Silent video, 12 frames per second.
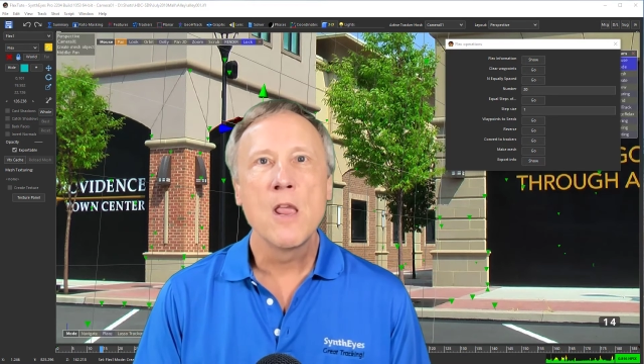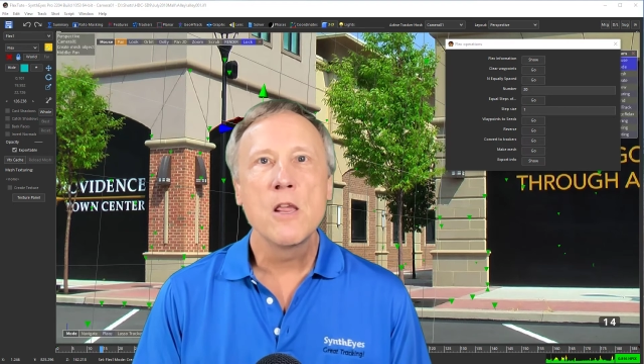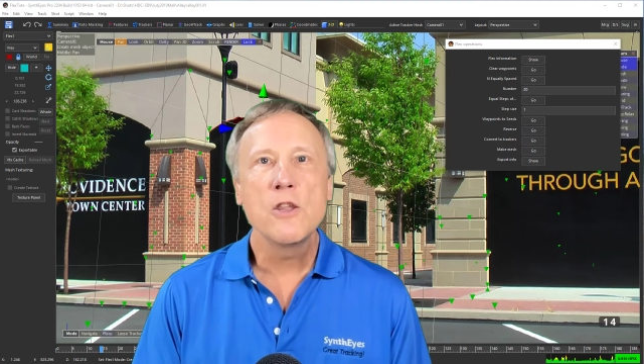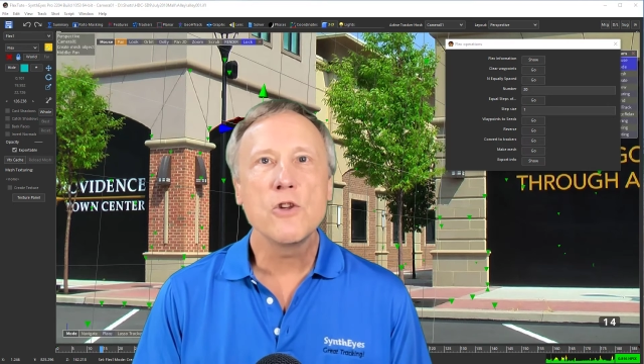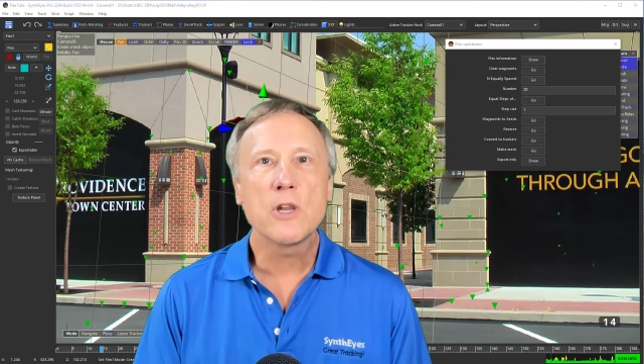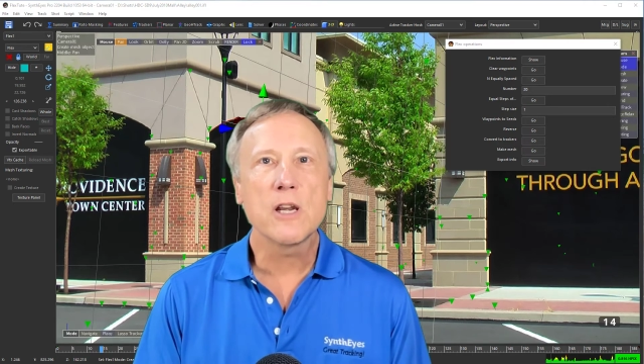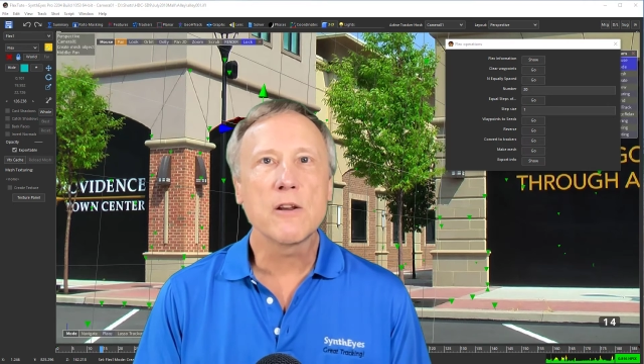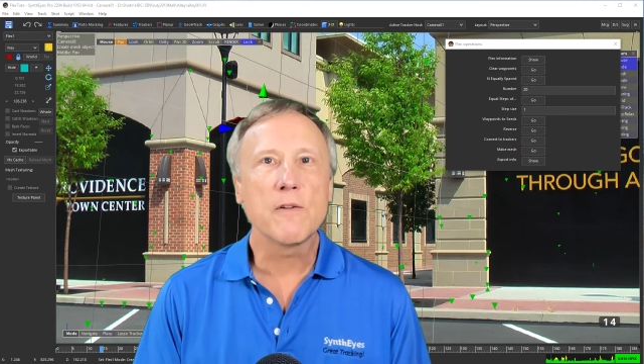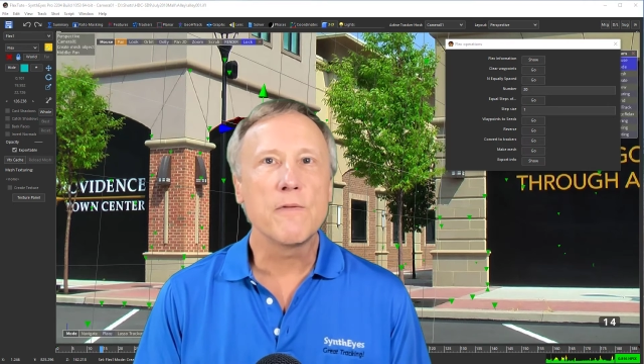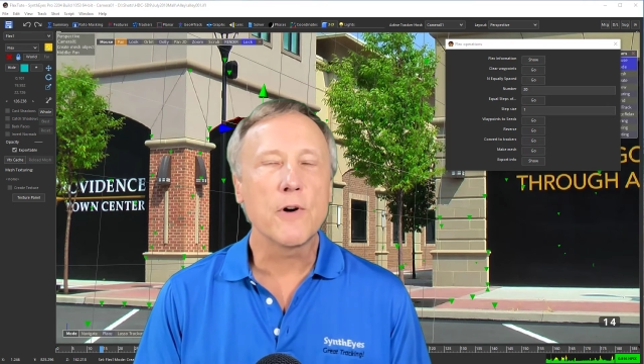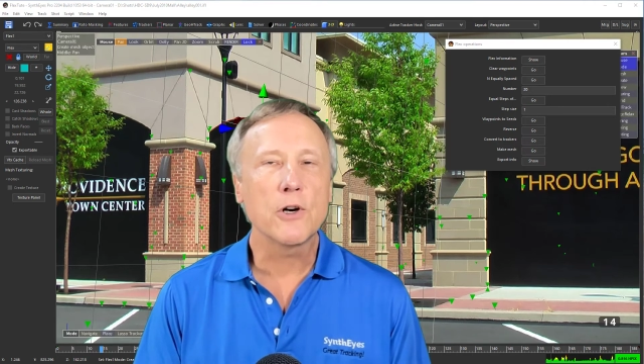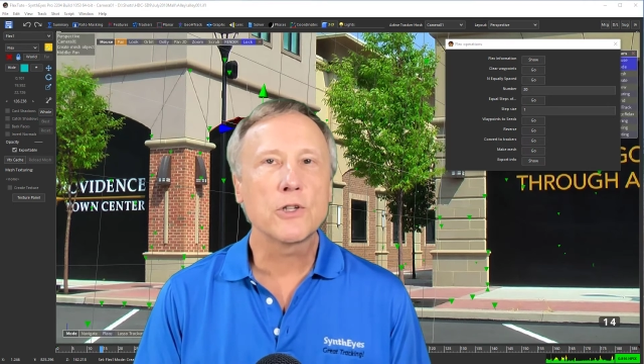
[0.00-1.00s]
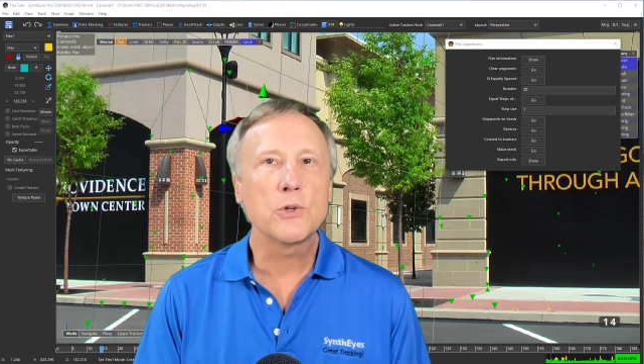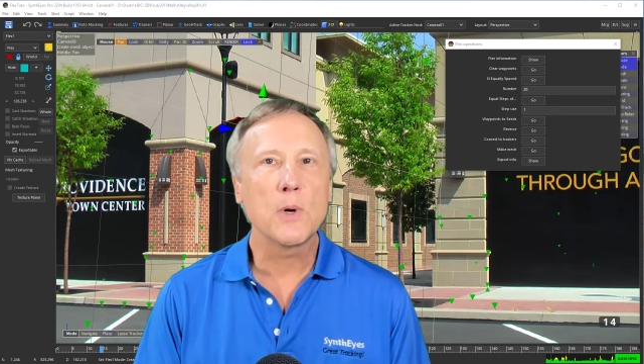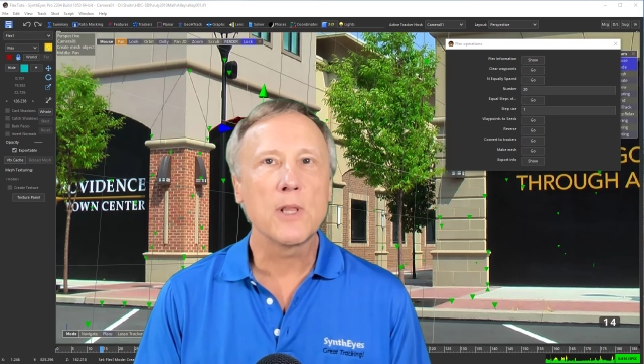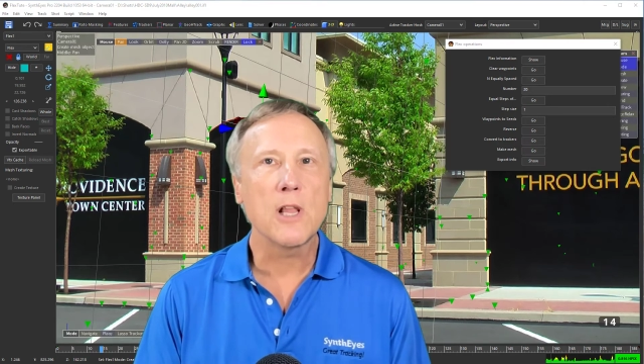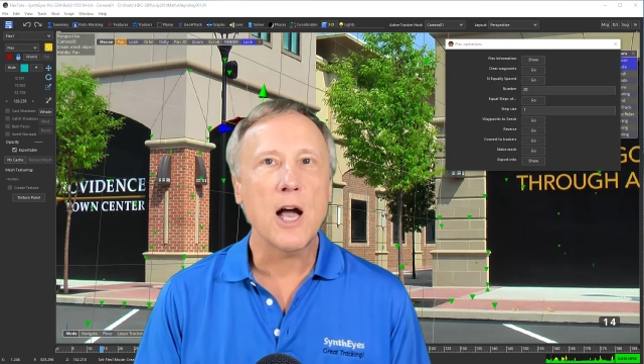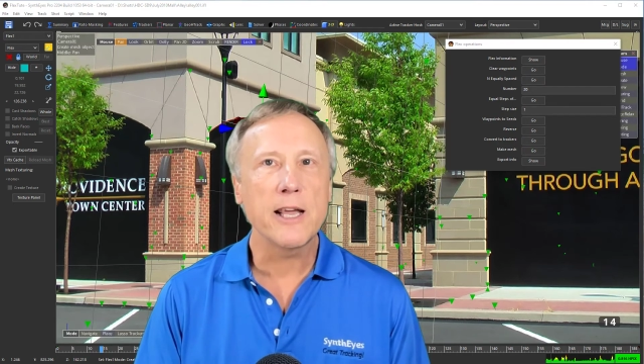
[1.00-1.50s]
You can convert to a
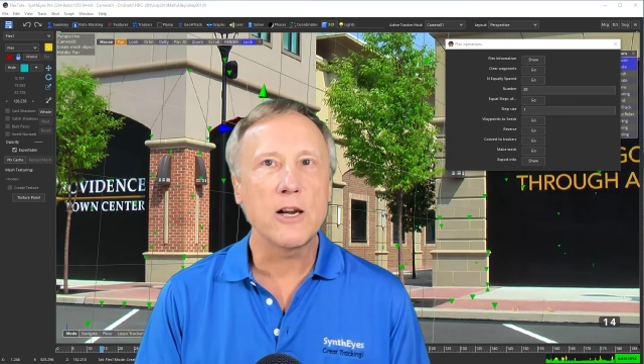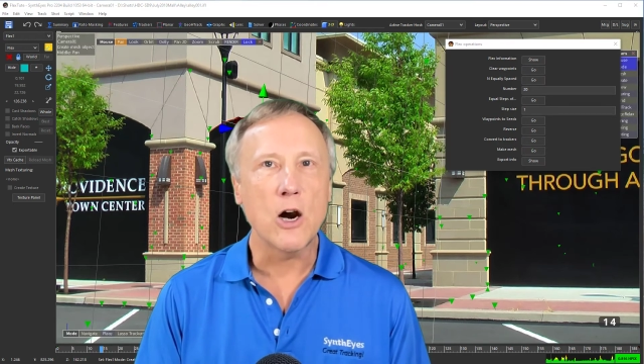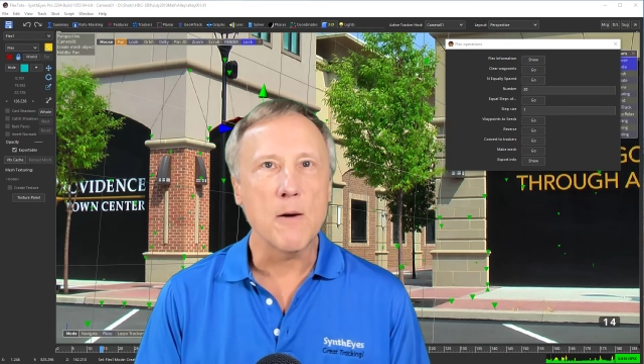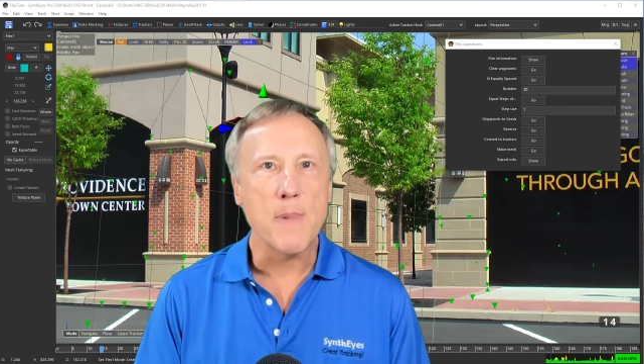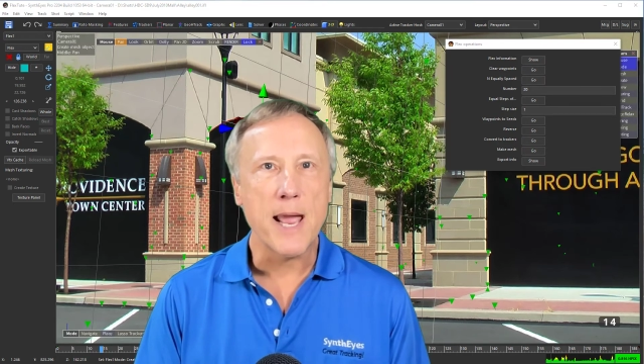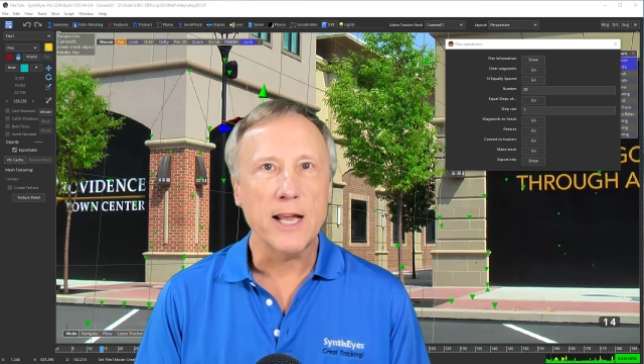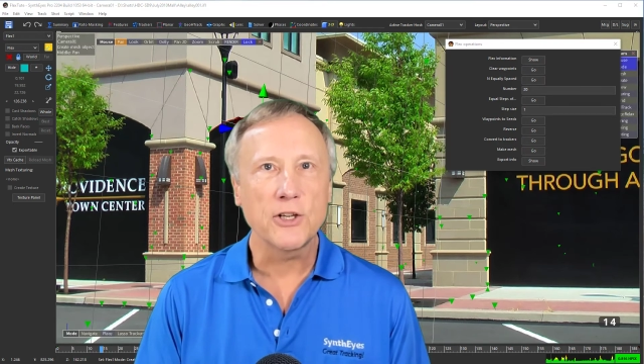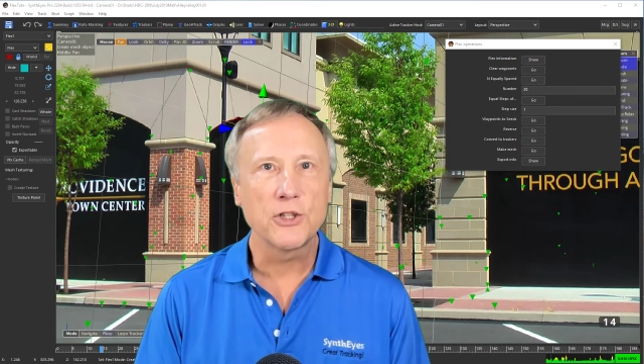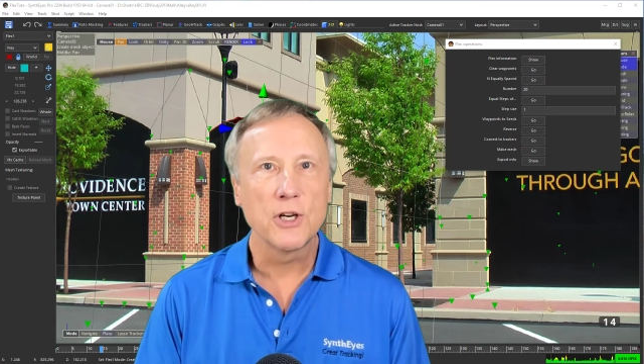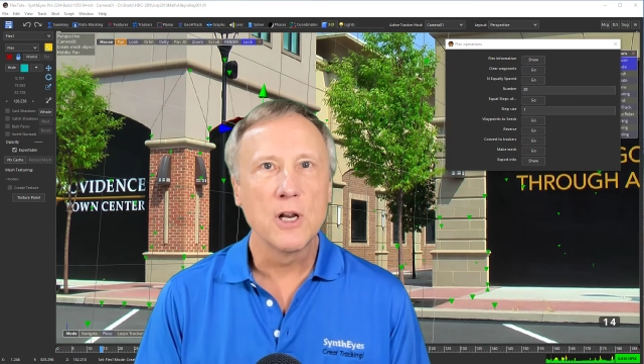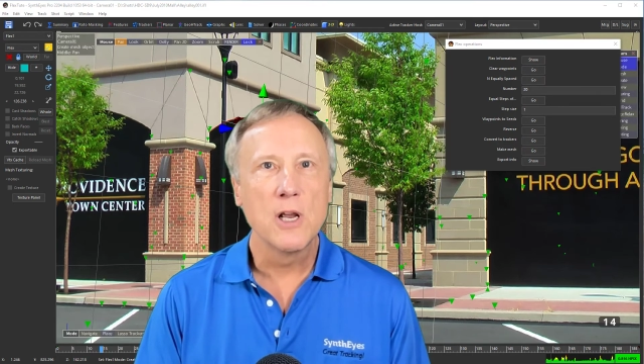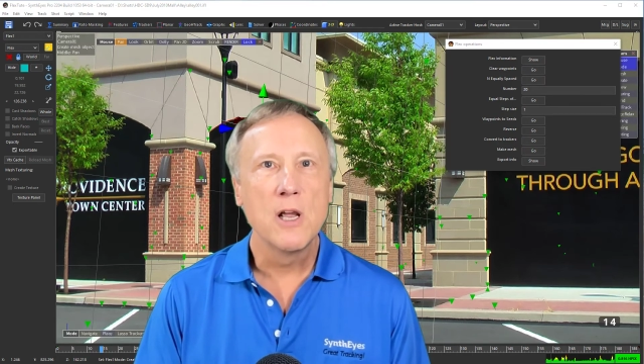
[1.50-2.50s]
LiDAR mesh